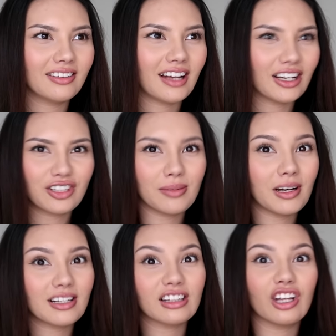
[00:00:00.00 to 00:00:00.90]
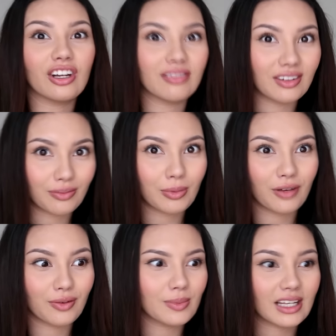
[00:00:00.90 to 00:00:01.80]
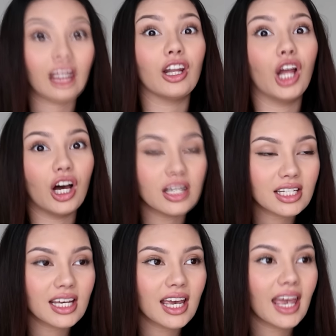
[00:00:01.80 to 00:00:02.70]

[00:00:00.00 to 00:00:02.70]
like she buys a lot of different perfumes, like a lot.